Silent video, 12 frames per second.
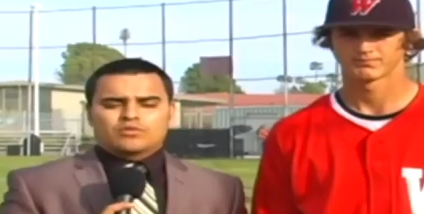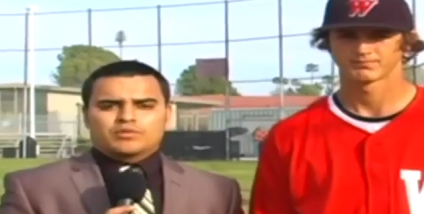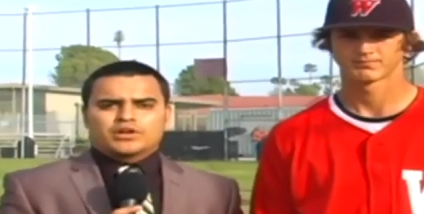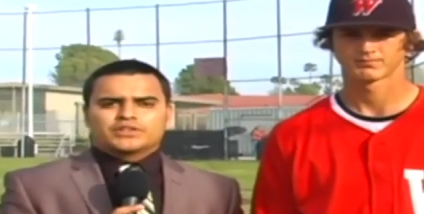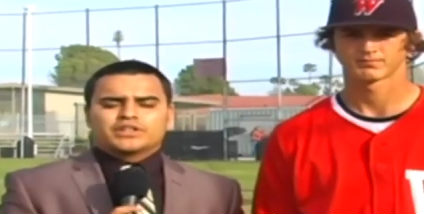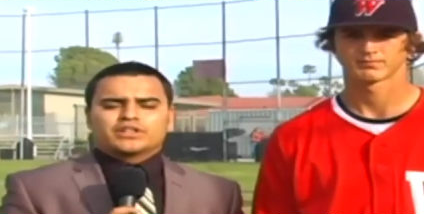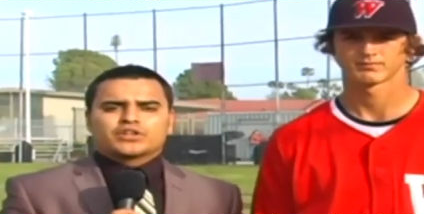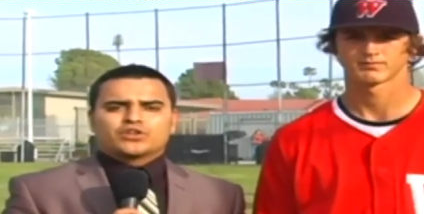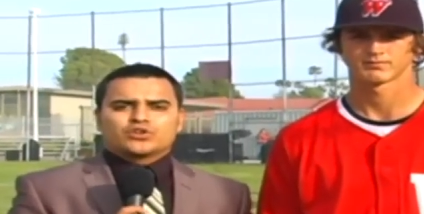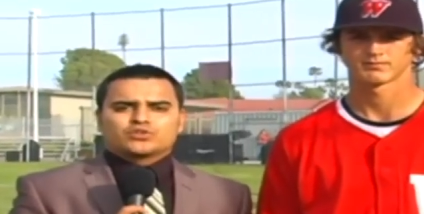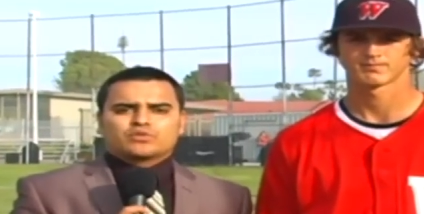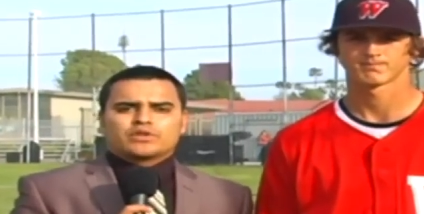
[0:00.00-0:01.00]
Speaker 1: Ramiro de la
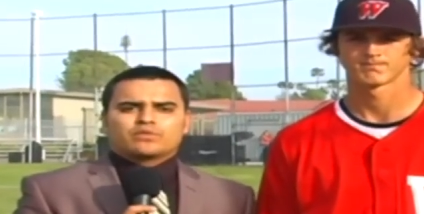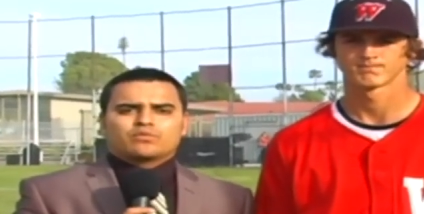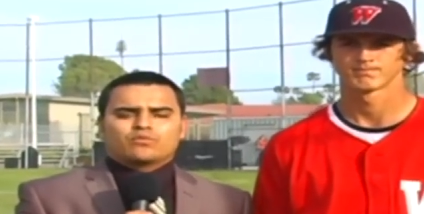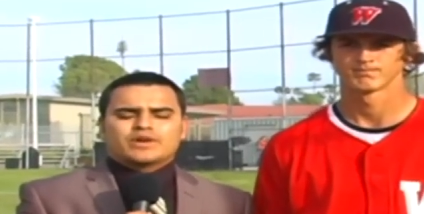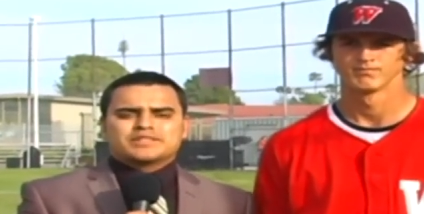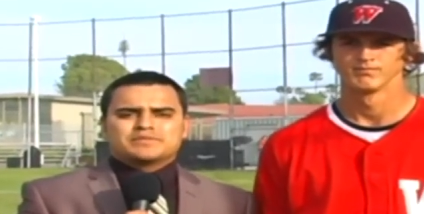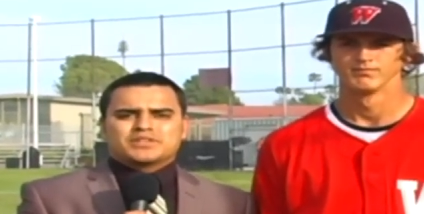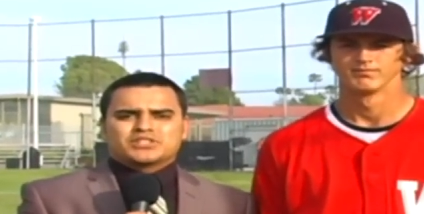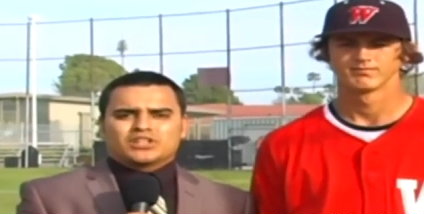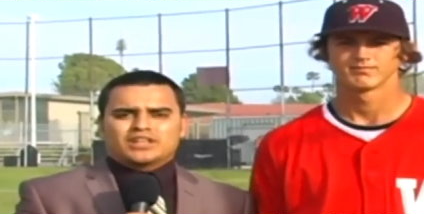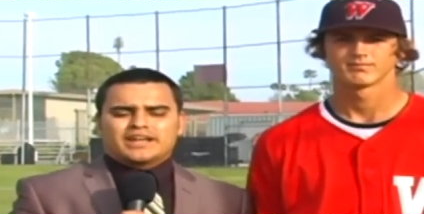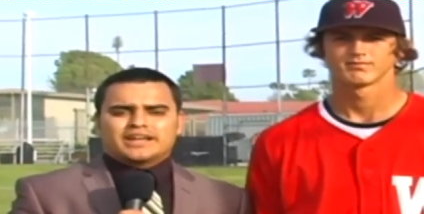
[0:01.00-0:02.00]
Cruz with
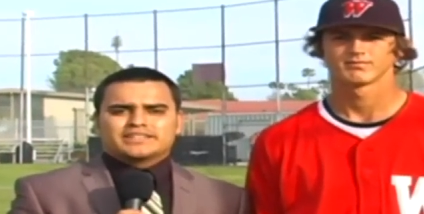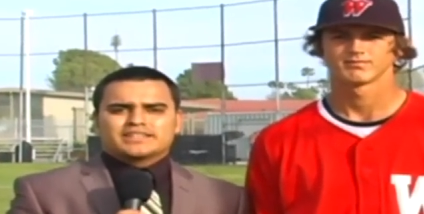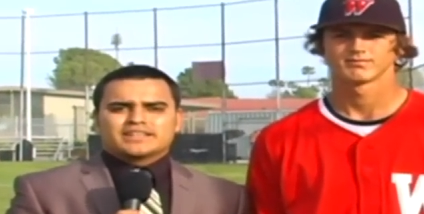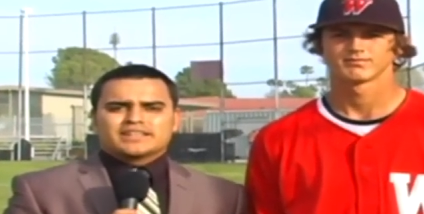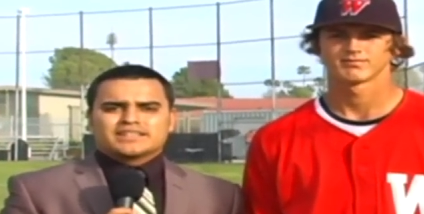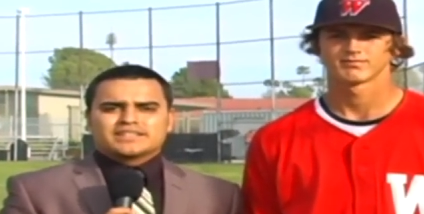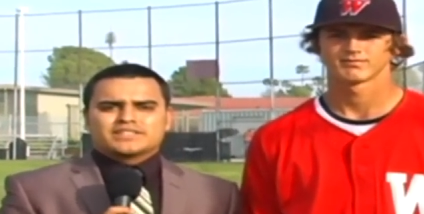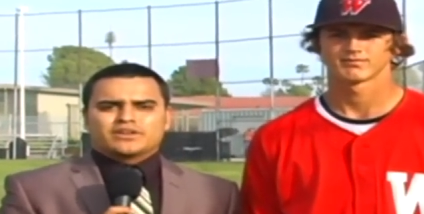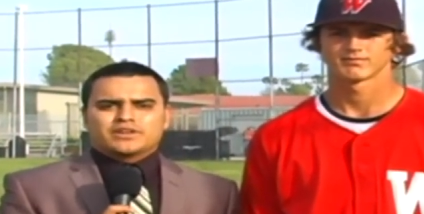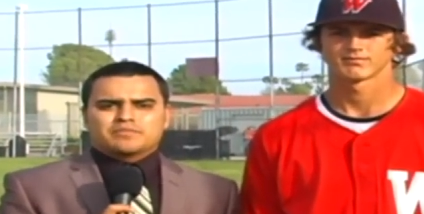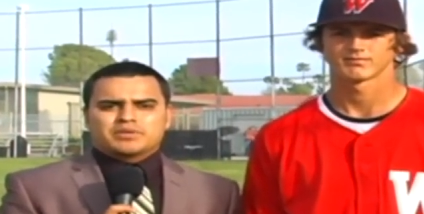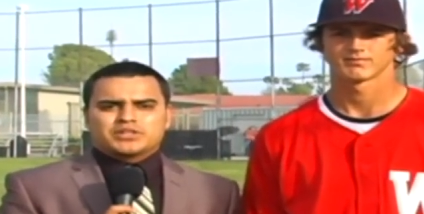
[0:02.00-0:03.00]
Westminster Lions
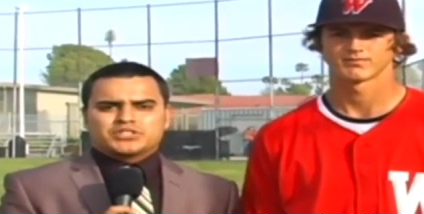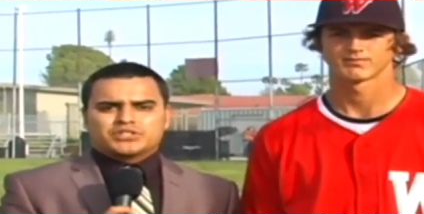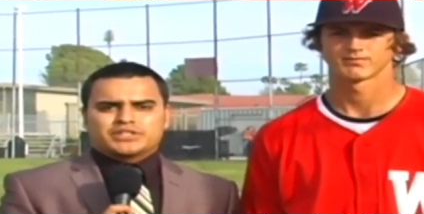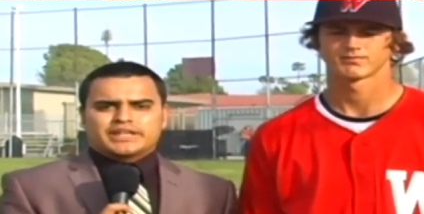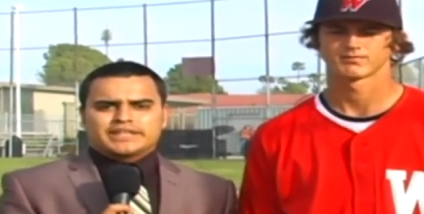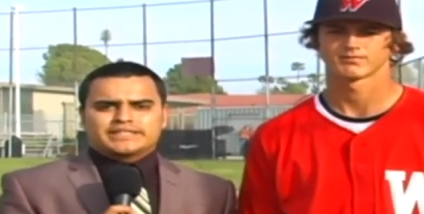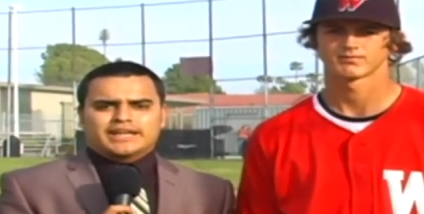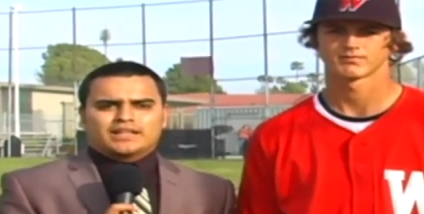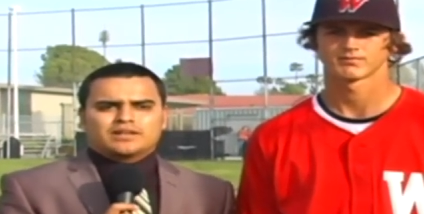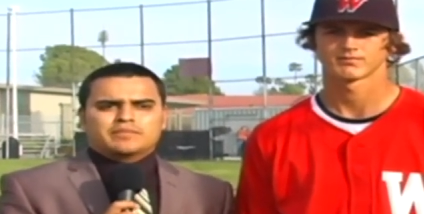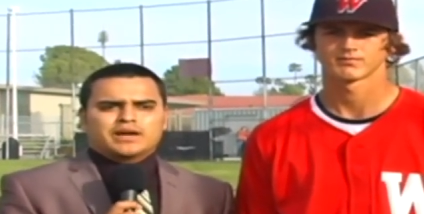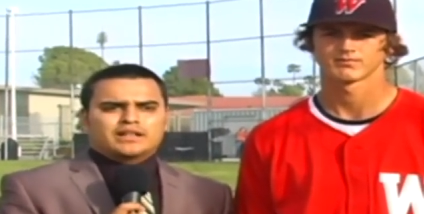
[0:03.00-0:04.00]
starting pitcher today,
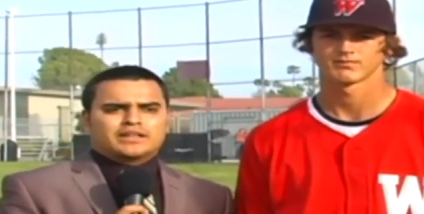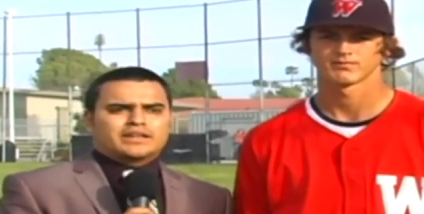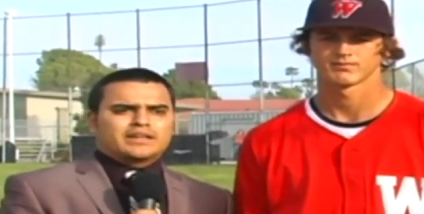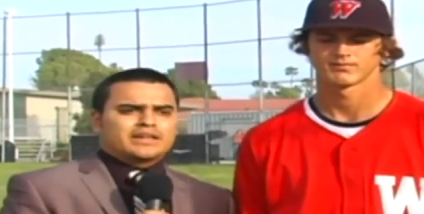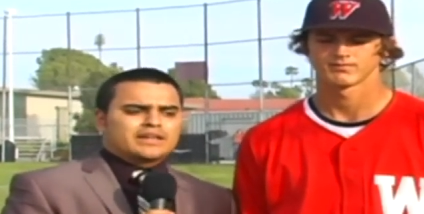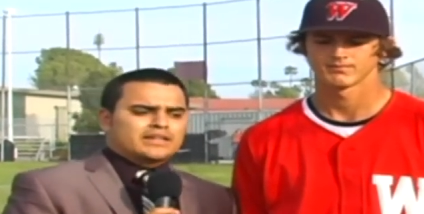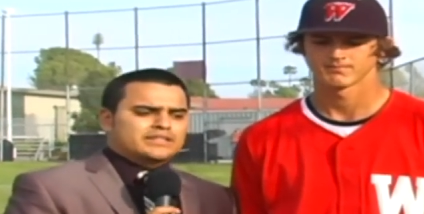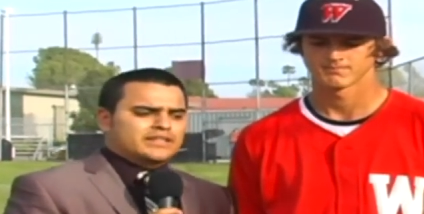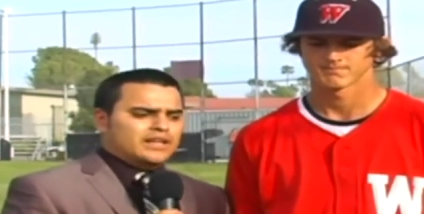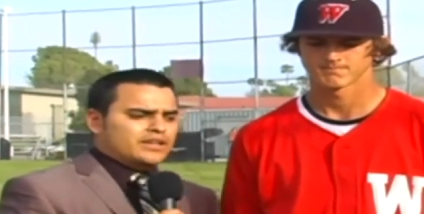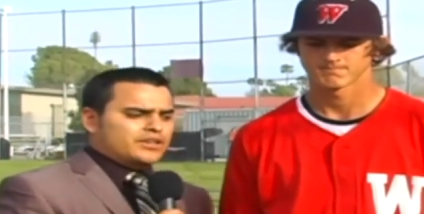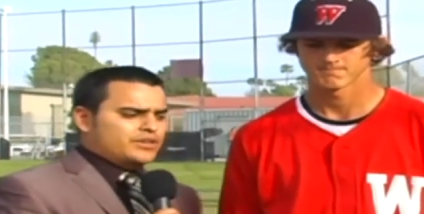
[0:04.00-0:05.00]
Tyler Mahle.
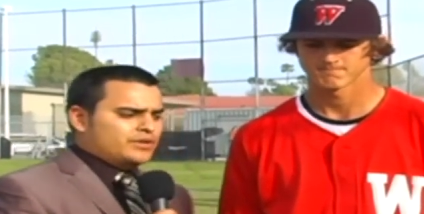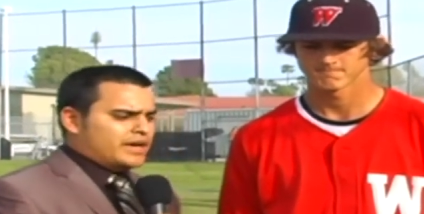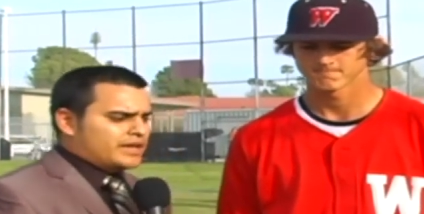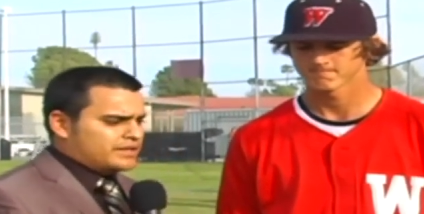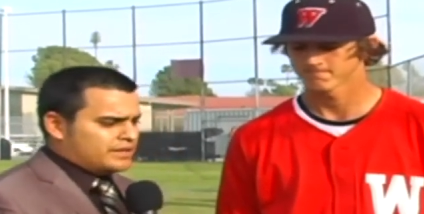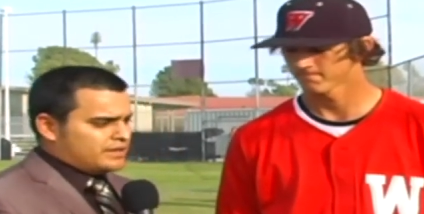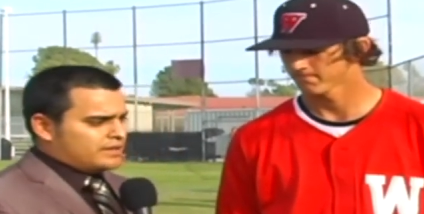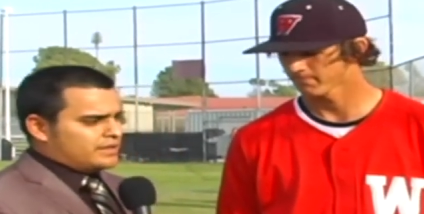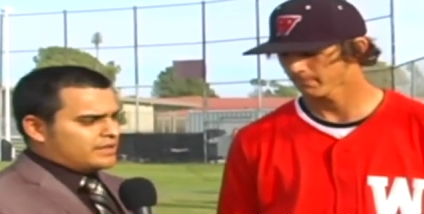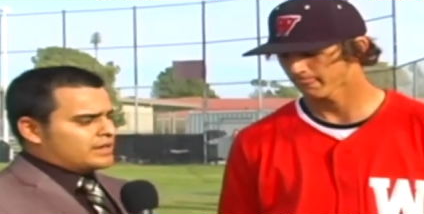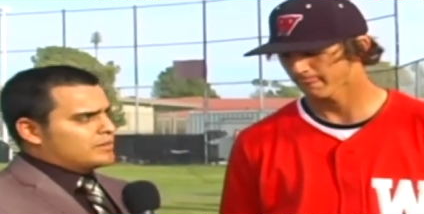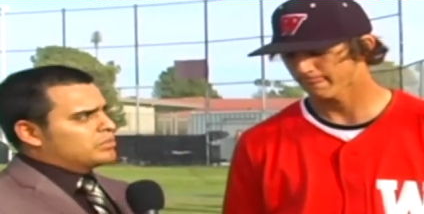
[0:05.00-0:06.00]
Tyler, you had
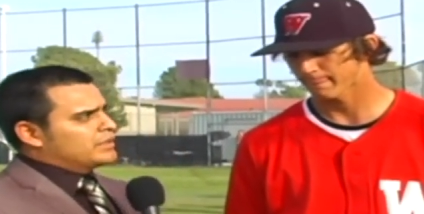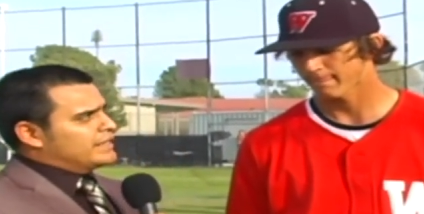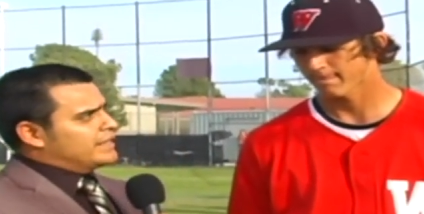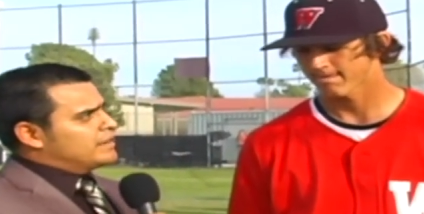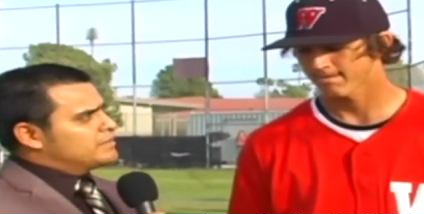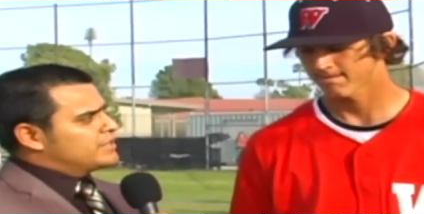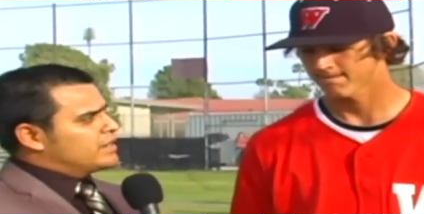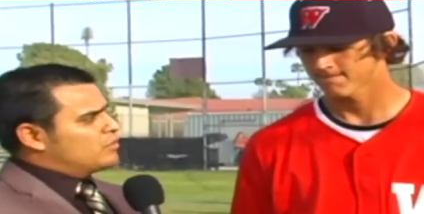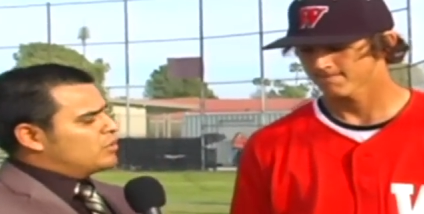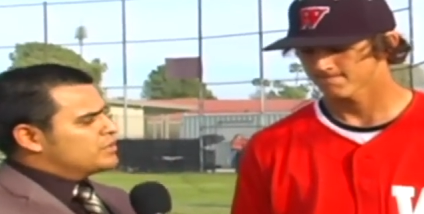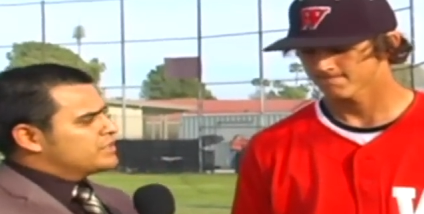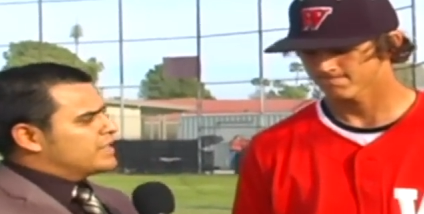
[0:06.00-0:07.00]
the complete game
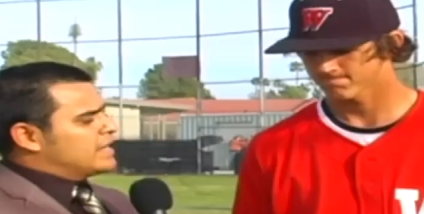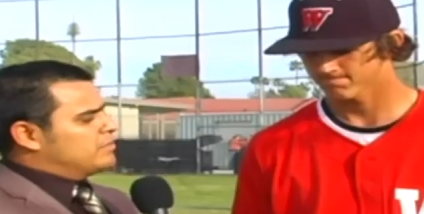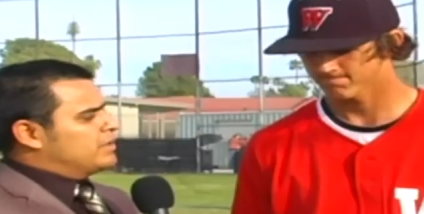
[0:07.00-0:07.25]
today. What was the game